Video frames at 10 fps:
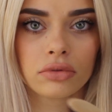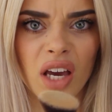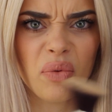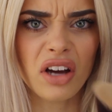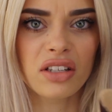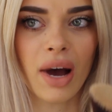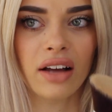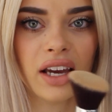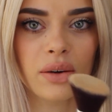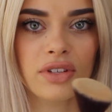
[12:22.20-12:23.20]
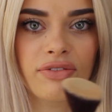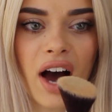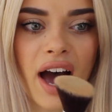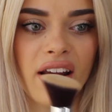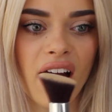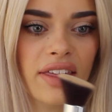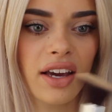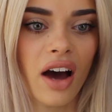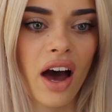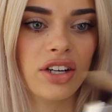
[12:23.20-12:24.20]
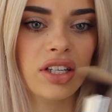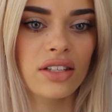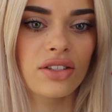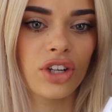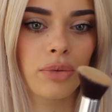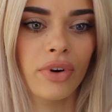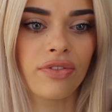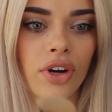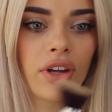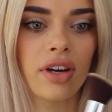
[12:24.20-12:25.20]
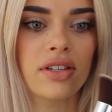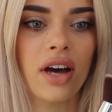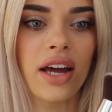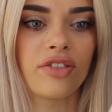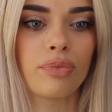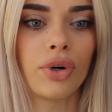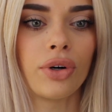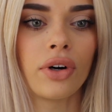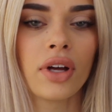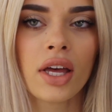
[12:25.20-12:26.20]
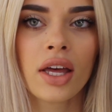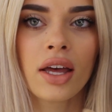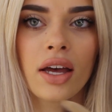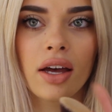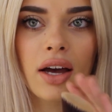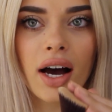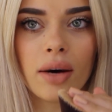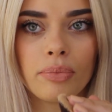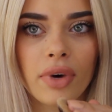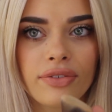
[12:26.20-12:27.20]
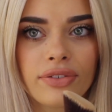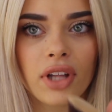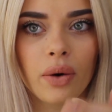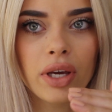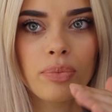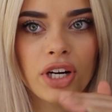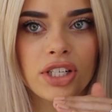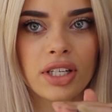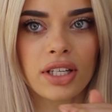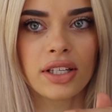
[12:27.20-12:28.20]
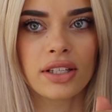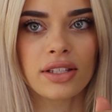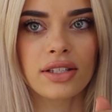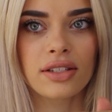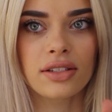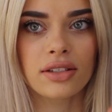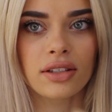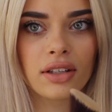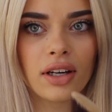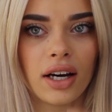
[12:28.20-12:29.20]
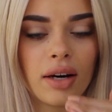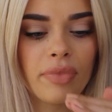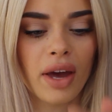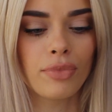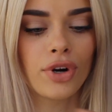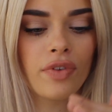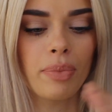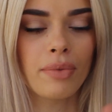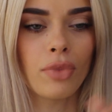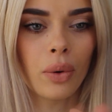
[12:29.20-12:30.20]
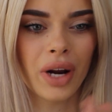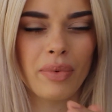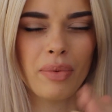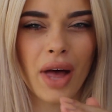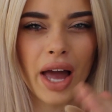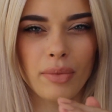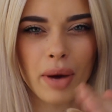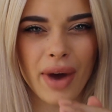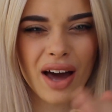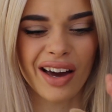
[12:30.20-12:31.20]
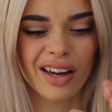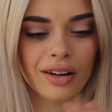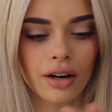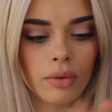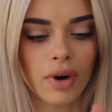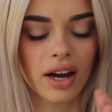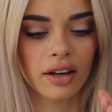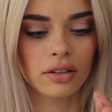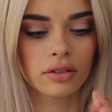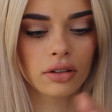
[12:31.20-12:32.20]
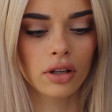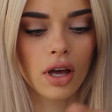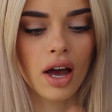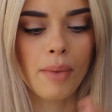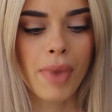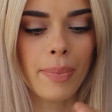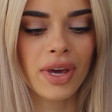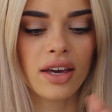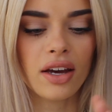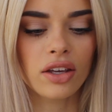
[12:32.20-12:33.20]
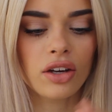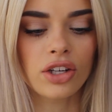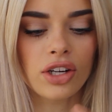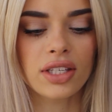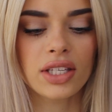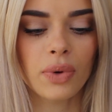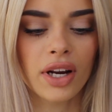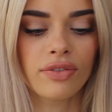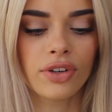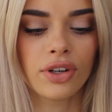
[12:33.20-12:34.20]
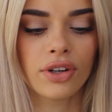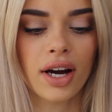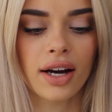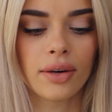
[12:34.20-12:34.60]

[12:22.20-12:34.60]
it worked well, like it was fine. I think I just do prefer those kind of more flowy brushes that move a bit more when I'm applying my powder. I don't know why. Maybe you could use this one if you